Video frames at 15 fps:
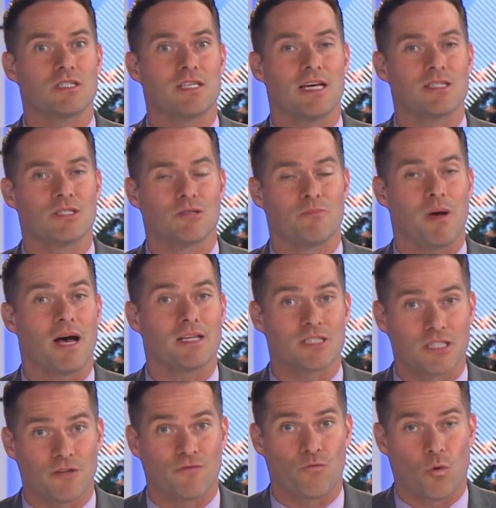tested
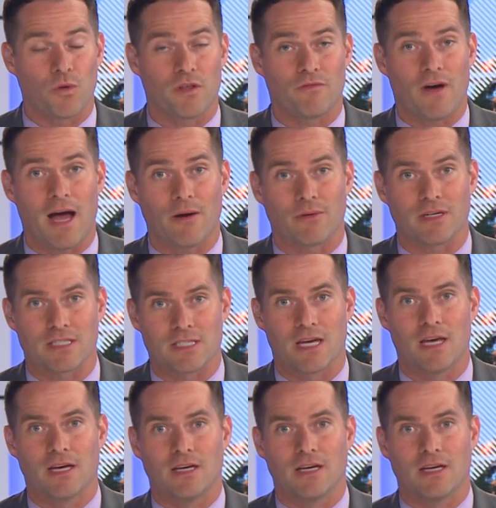positive for the virus.